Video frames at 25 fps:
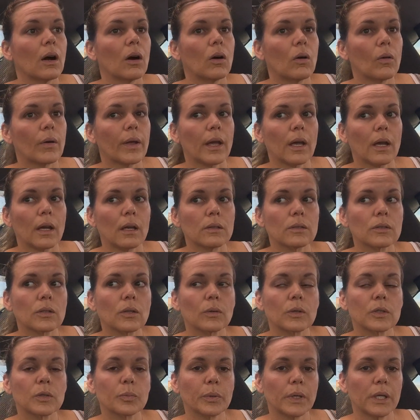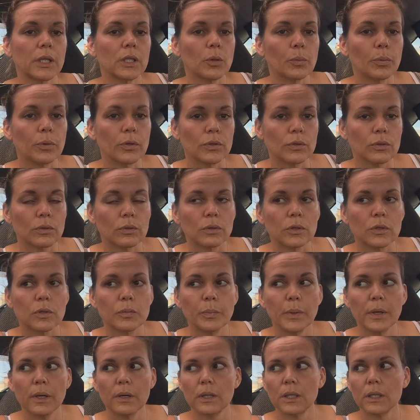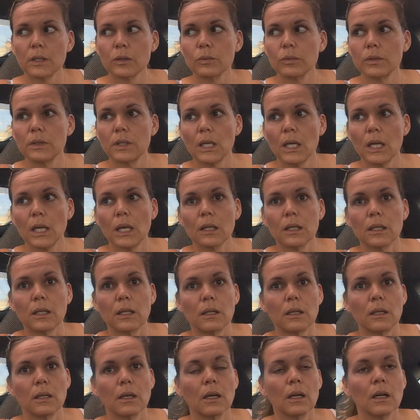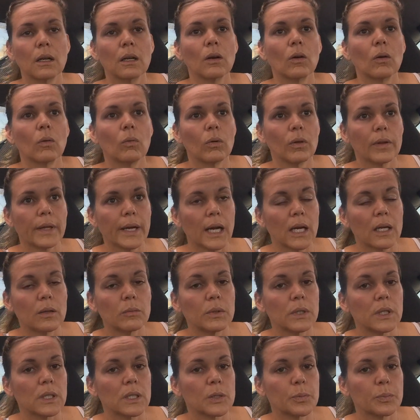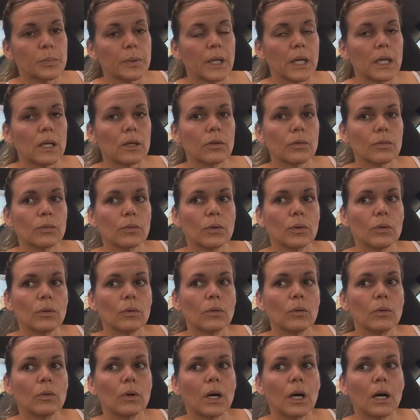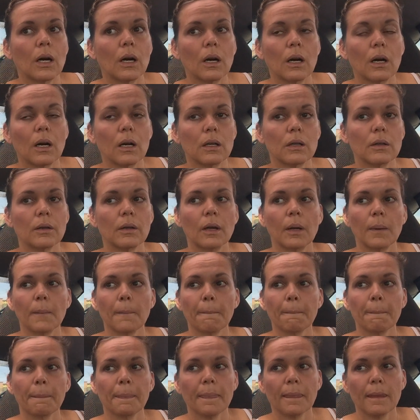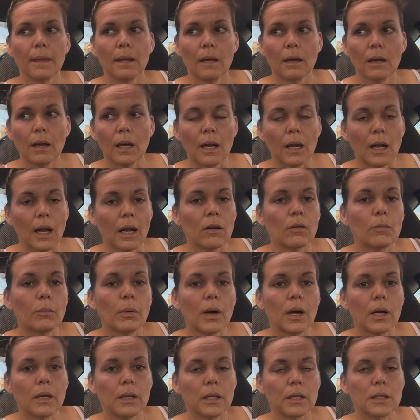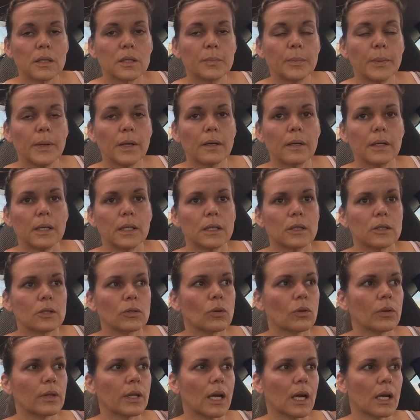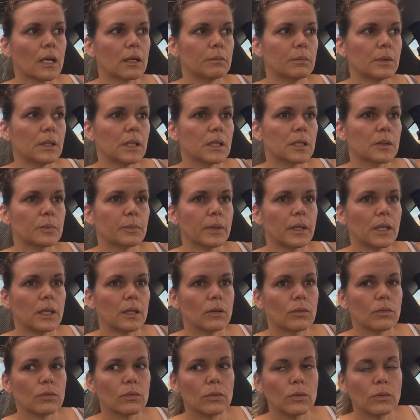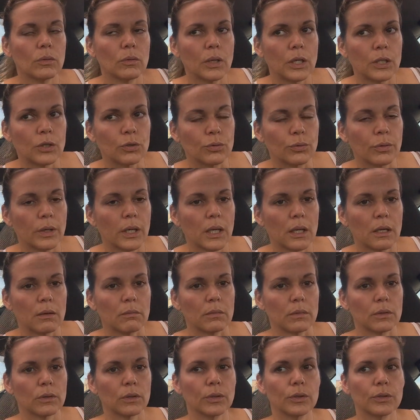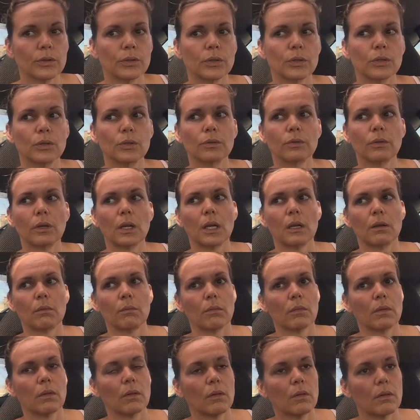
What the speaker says: Okay, so explain your personal experience with the alien. Well, that can be explained through an out-of-body experience, or that can be explained through a dream, a lucid dream.